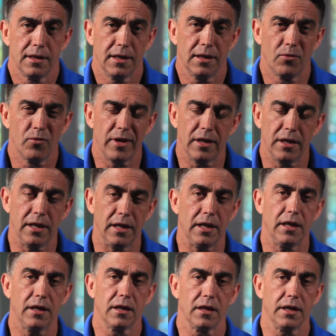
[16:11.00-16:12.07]
And we
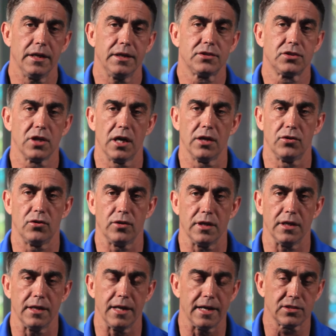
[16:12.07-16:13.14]
need each other, and
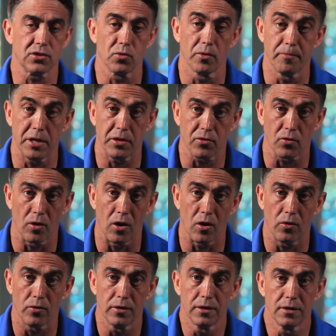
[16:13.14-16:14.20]
the nets will be
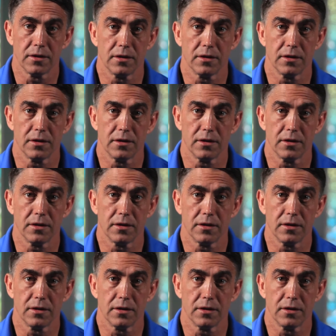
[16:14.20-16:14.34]
thrown,